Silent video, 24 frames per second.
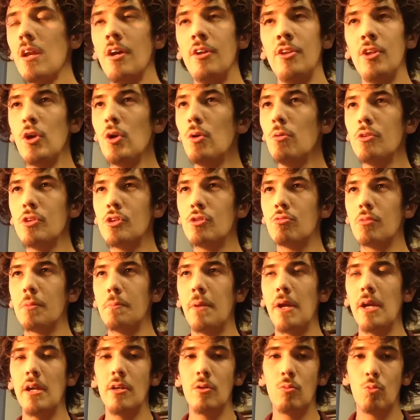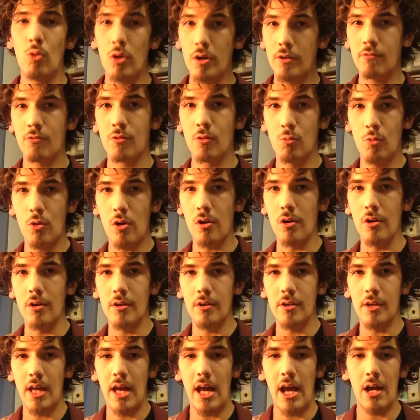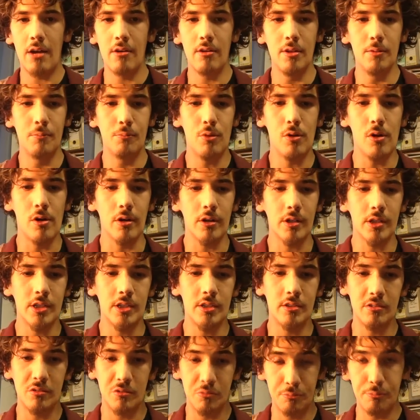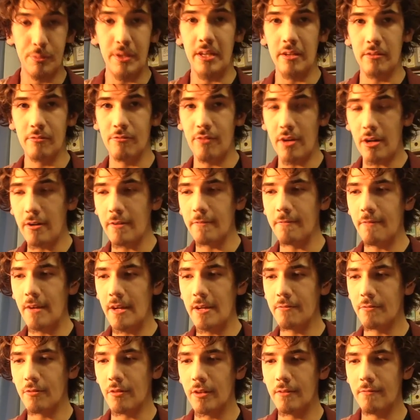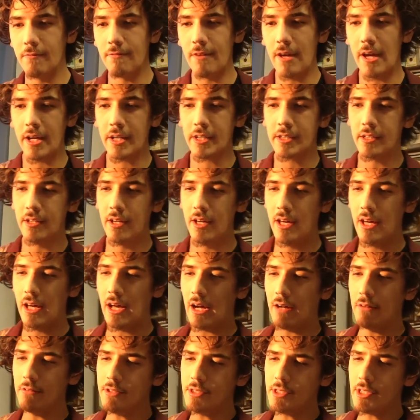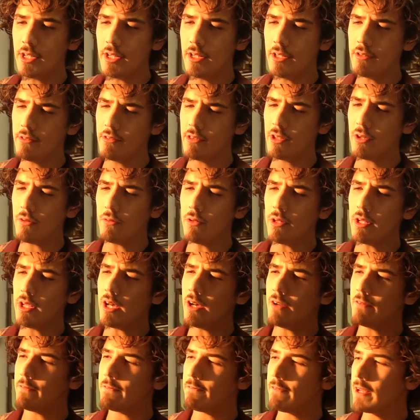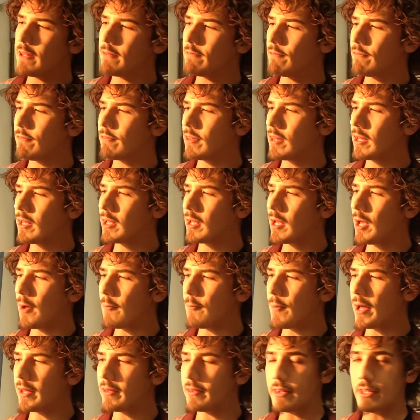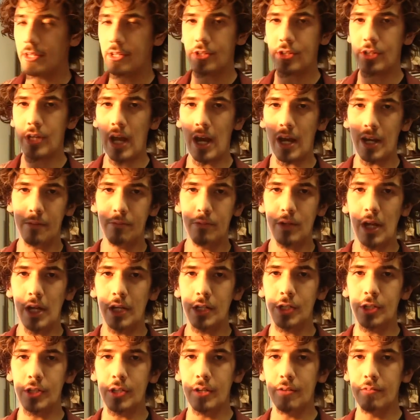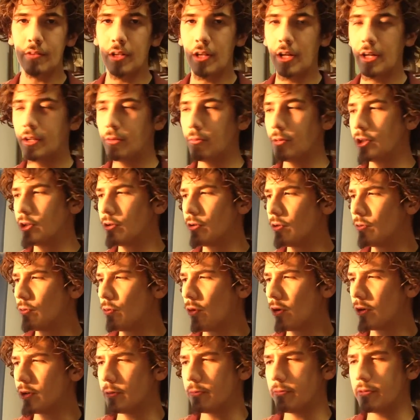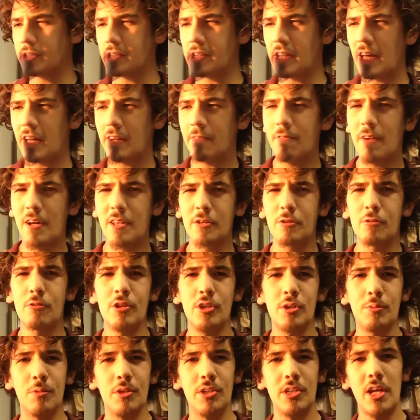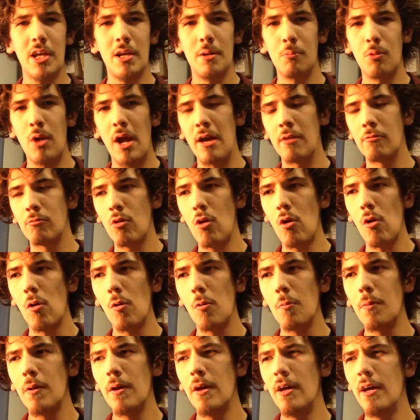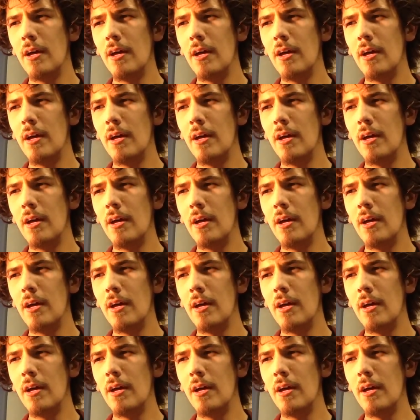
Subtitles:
they always repeated word for word out of the books, being very faithful, in fact. I would say the only unfaithful thing about this adaptation of The Lion, the Witch, and the Wardrobe was that Father Christmas had a brown robe.